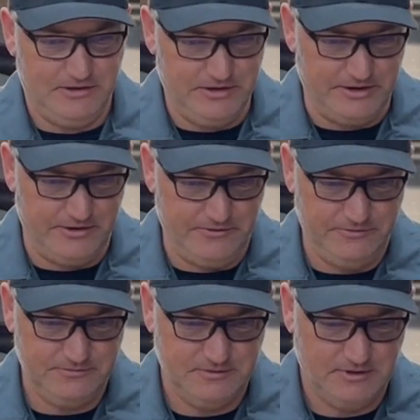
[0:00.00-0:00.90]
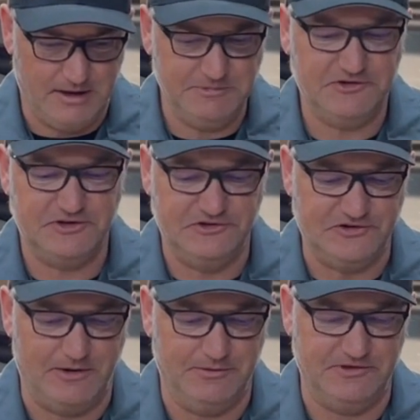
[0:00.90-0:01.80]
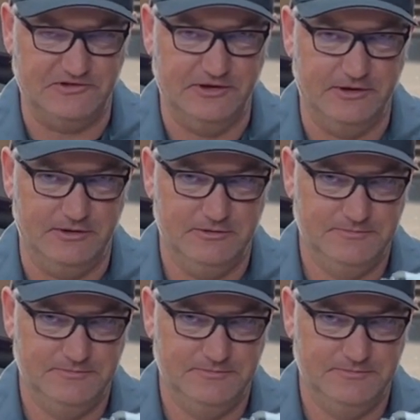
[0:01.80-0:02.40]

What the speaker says: I'm just going to start with this little